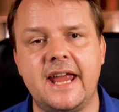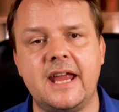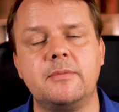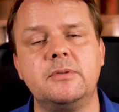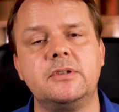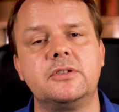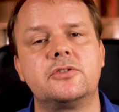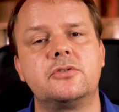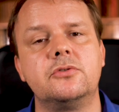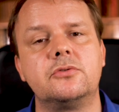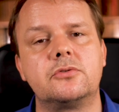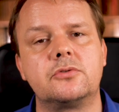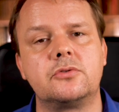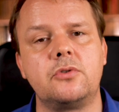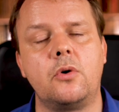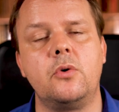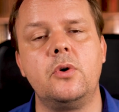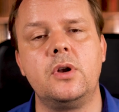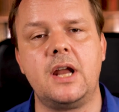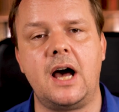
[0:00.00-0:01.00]
able to
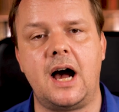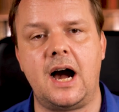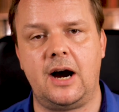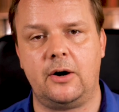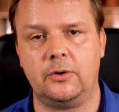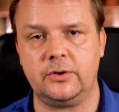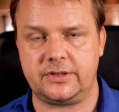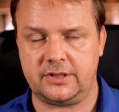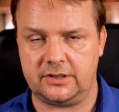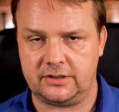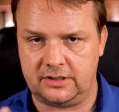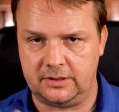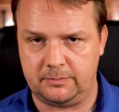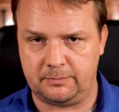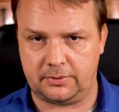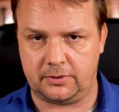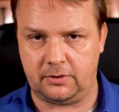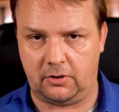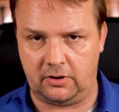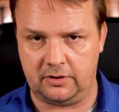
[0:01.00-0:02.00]
roll out
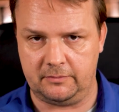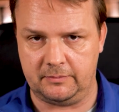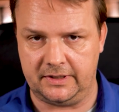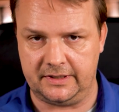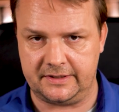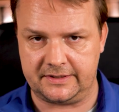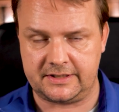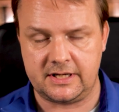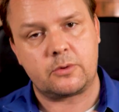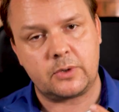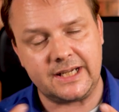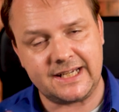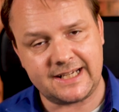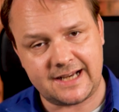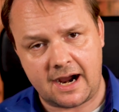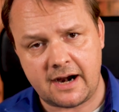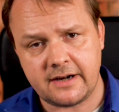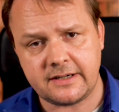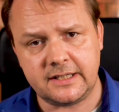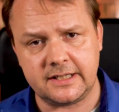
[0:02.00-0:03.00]
deployments deployments,
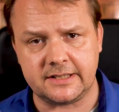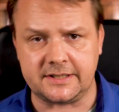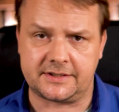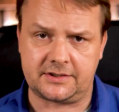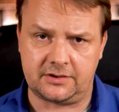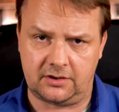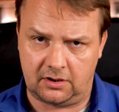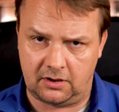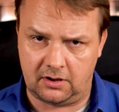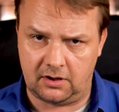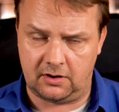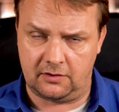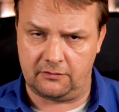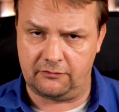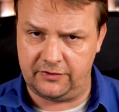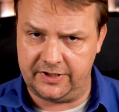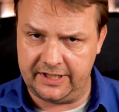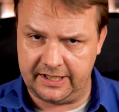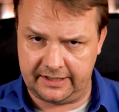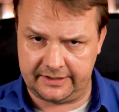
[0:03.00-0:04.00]
regardless
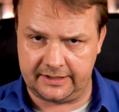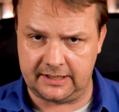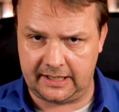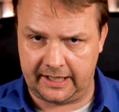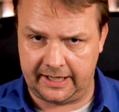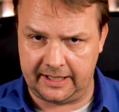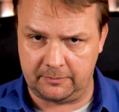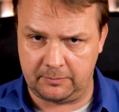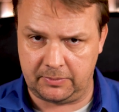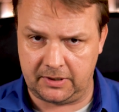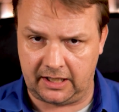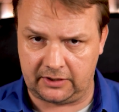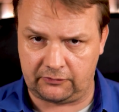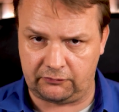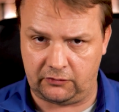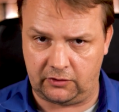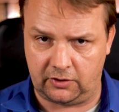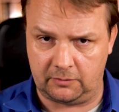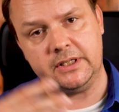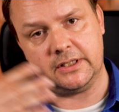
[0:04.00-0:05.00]
of the underlying
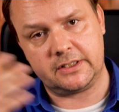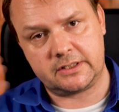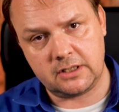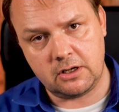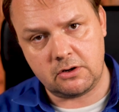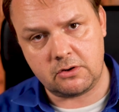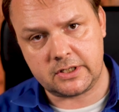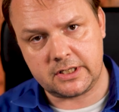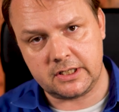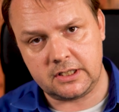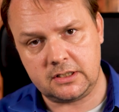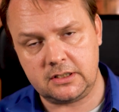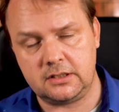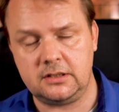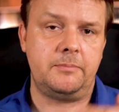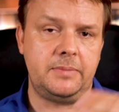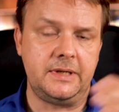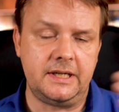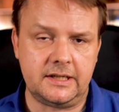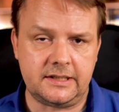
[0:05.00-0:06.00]
platform, be it local,
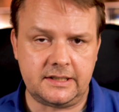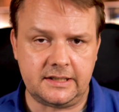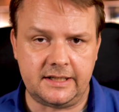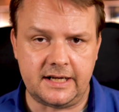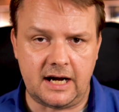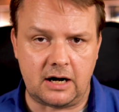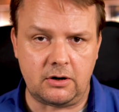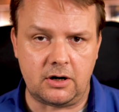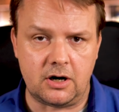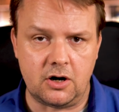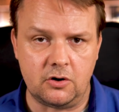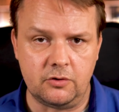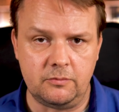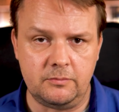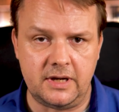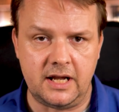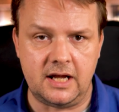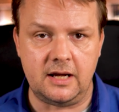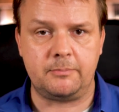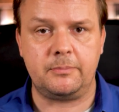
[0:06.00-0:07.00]
be it in our
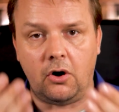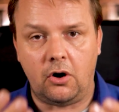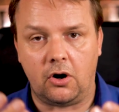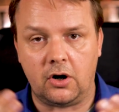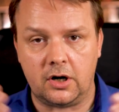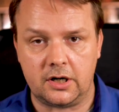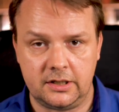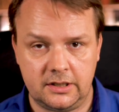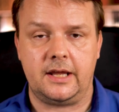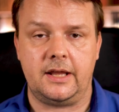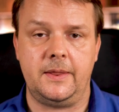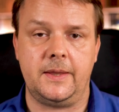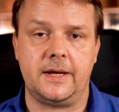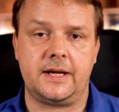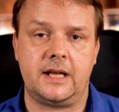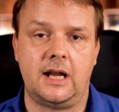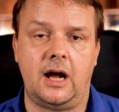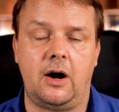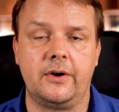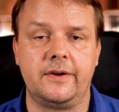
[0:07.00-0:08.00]
home lab or in the
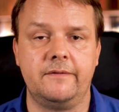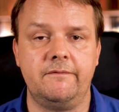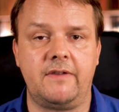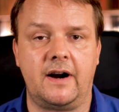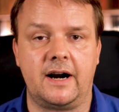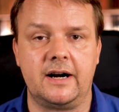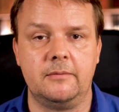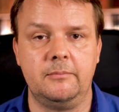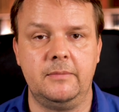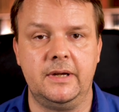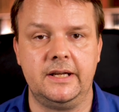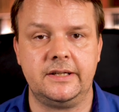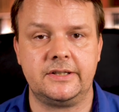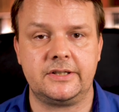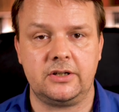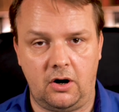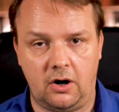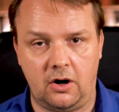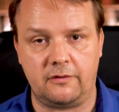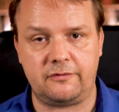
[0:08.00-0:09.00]
cloud
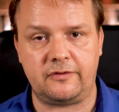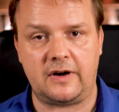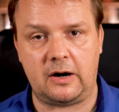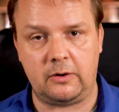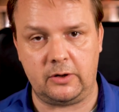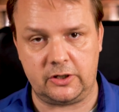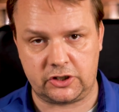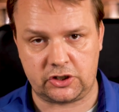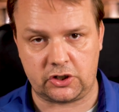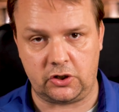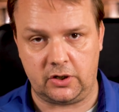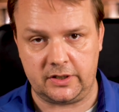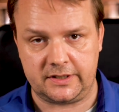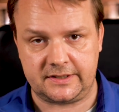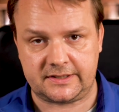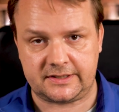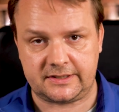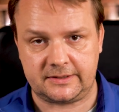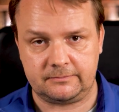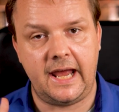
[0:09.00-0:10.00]
environment of our
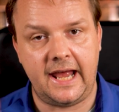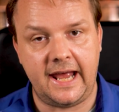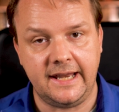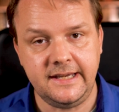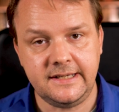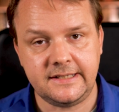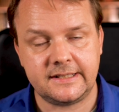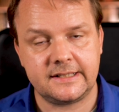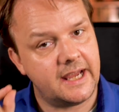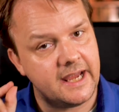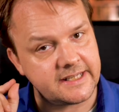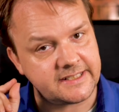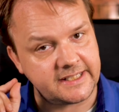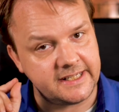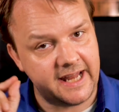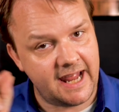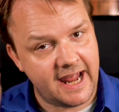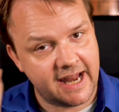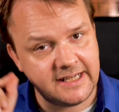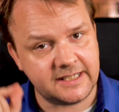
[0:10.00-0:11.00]
choice. And as
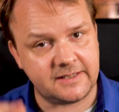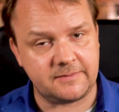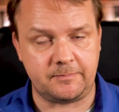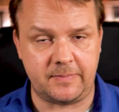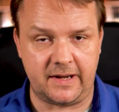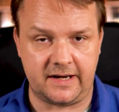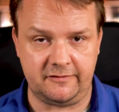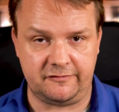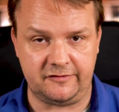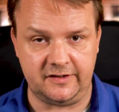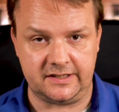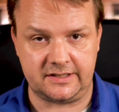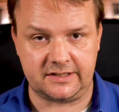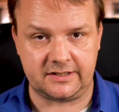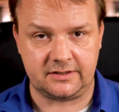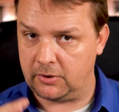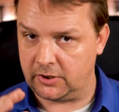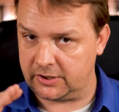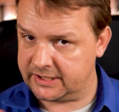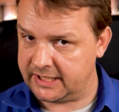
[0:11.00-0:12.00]
an added
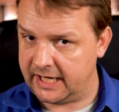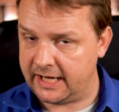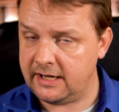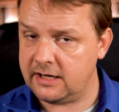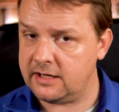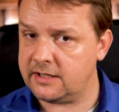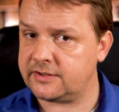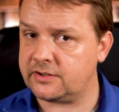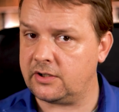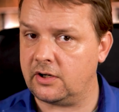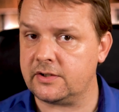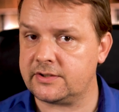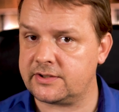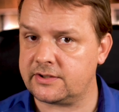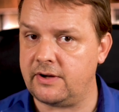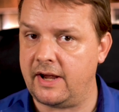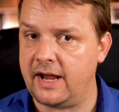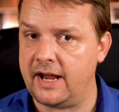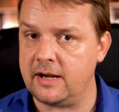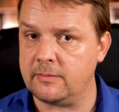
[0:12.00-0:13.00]
benefit, Portainer is
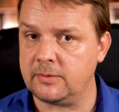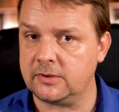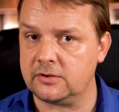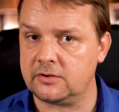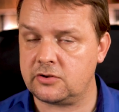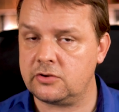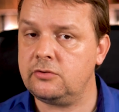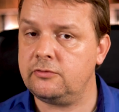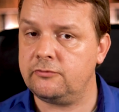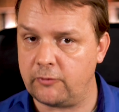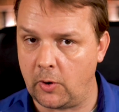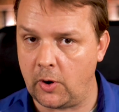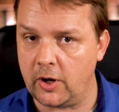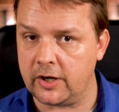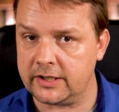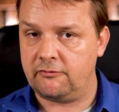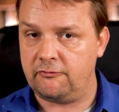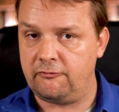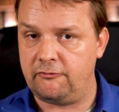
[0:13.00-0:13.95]
also able to work